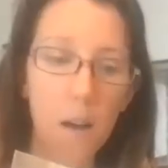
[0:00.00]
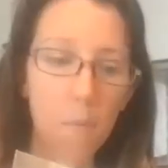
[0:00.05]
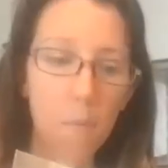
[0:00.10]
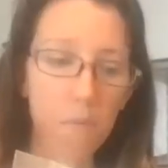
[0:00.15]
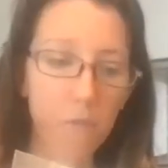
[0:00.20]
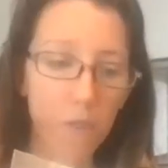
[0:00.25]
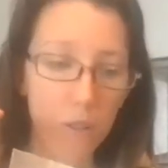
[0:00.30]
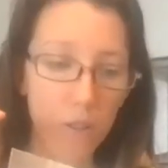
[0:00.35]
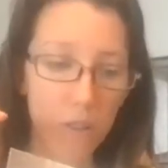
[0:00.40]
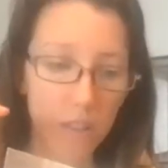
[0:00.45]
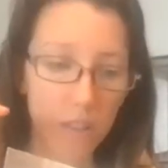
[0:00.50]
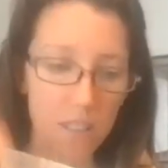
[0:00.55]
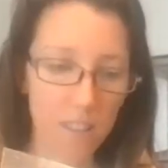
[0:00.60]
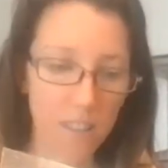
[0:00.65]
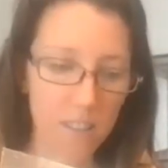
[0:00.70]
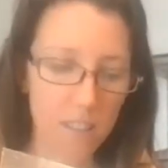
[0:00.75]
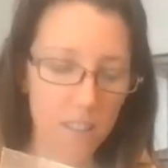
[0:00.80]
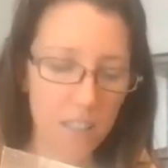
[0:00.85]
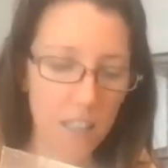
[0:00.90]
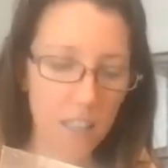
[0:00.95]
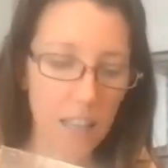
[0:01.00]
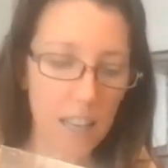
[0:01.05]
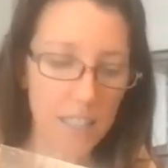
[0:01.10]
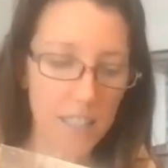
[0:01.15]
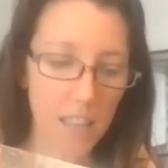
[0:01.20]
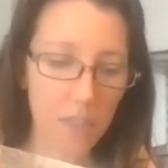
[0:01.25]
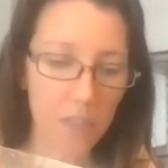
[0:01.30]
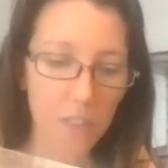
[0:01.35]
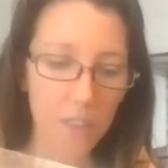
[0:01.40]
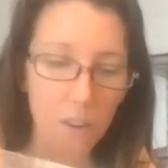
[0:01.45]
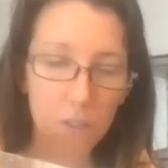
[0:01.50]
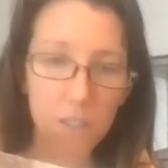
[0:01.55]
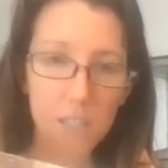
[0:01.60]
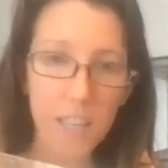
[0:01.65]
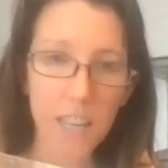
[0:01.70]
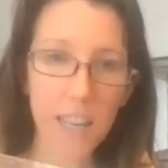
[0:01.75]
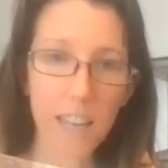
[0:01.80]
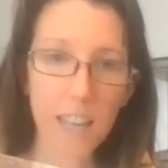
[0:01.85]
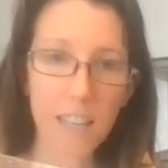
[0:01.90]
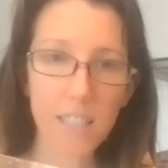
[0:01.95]
for class on
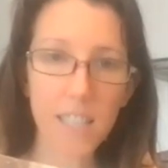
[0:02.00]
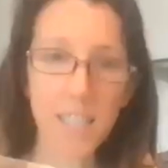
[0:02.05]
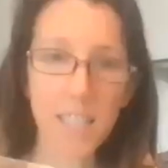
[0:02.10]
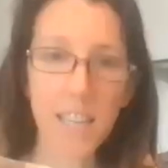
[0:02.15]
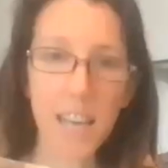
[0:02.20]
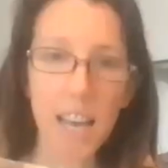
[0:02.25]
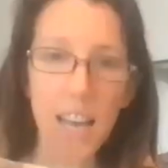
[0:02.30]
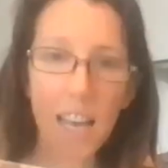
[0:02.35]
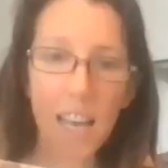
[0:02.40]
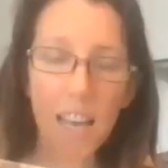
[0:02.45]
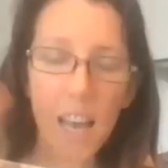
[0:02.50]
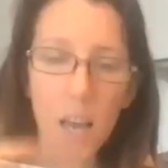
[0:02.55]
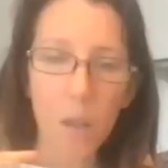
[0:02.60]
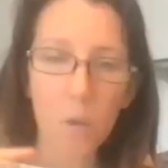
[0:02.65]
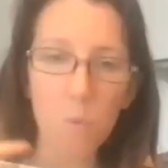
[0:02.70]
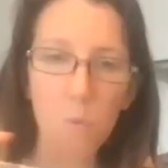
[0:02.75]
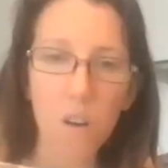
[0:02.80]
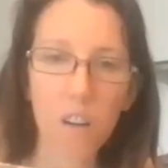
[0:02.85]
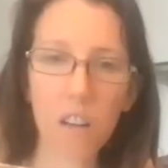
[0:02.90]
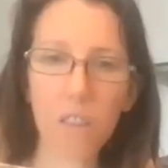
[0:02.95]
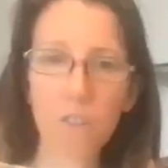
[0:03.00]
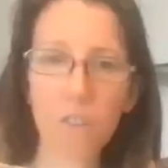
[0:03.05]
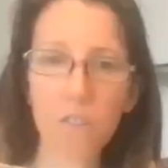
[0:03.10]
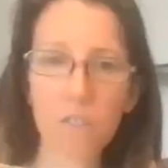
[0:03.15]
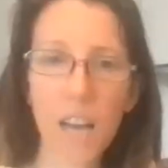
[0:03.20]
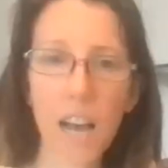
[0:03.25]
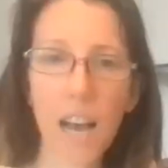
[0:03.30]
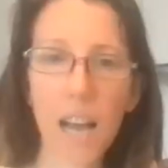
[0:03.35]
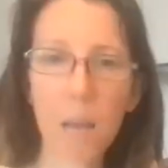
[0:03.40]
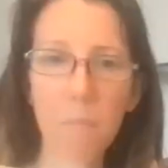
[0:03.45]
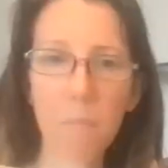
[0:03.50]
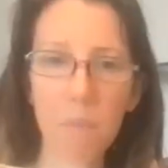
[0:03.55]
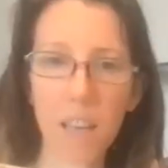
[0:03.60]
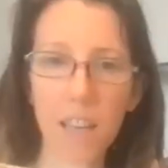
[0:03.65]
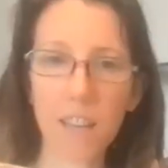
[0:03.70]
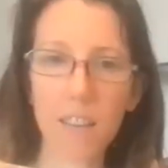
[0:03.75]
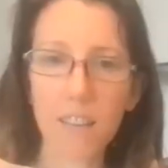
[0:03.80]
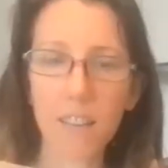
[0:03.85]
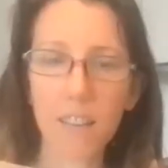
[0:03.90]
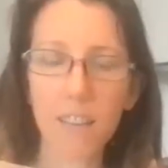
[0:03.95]
Thursday and today and one other time
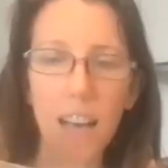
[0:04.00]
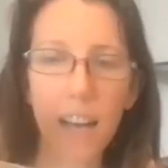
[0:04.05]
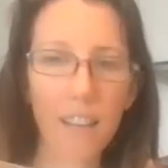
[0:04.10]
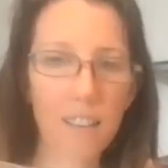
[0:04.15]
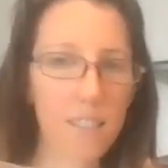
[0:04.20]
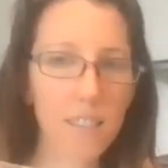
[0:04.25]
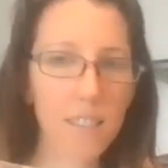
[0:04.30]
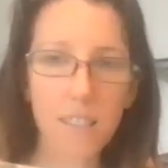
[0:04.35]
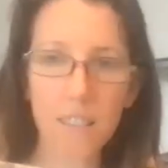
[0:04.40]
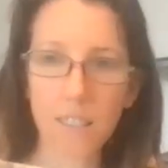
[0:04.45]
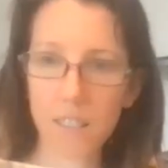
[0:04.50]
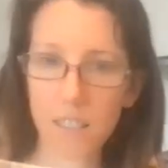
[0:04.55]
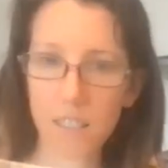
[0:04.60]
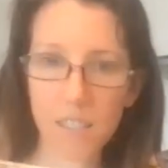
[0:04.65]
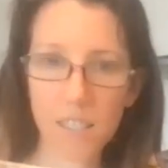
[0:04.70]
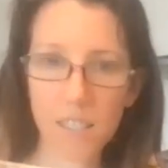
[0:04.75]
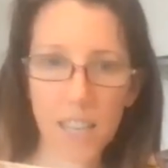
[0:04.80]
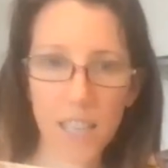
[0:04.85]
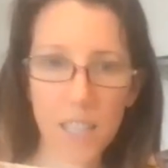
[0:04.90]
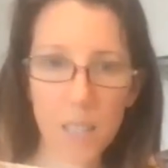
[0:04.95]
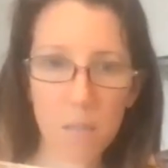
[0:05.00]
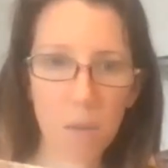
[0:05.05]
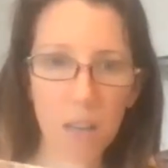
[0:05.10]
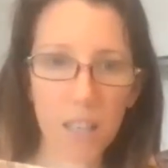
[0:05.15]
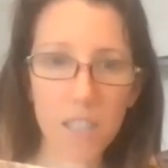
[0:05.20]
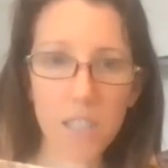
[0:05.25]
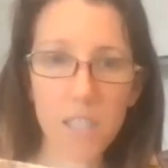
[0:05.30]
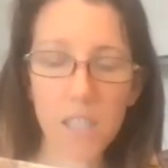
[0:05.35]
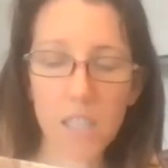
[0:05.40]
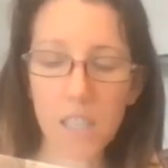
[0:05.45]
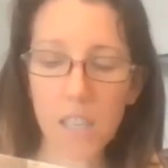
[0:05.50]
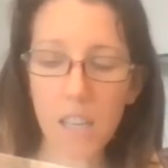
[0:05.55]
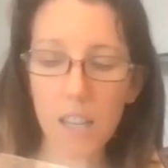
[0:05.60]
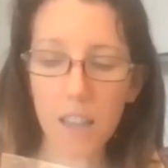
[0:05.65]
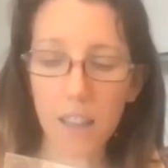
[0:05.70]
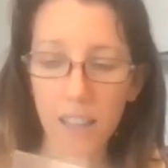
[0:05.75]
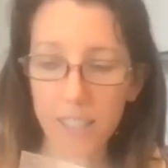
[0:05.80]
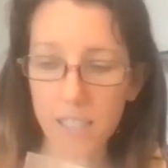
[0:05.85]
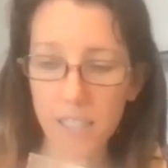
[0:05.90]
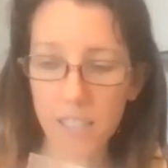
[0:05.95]
in the last 6 months.
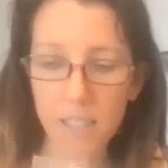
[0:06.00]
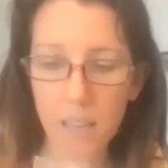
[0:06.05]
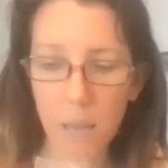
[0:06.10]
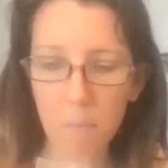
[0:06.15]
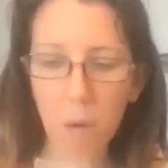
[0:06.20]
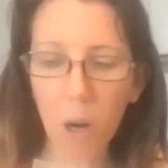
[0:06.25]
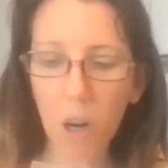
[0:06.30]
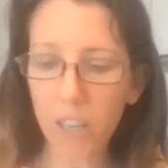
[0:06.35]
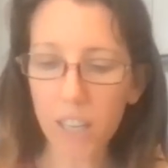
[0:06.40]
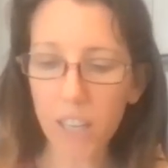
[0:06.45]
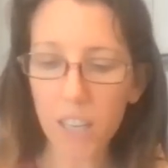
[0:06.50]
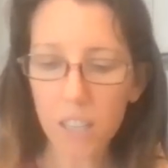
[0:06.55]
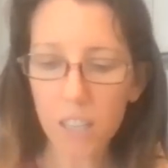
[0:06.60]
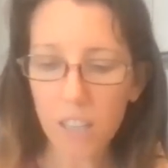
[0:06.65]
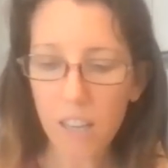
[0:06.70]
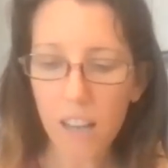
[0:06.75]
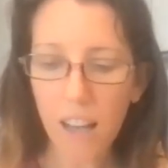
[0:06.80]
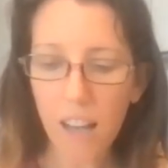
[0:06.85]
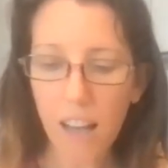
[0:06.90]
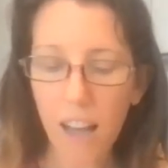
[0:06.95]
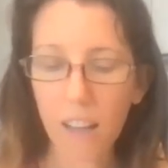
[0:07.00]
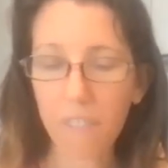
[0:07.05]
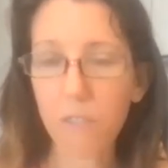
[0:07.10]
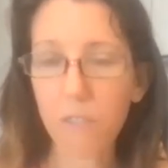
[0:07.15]
Like since I bought it, I've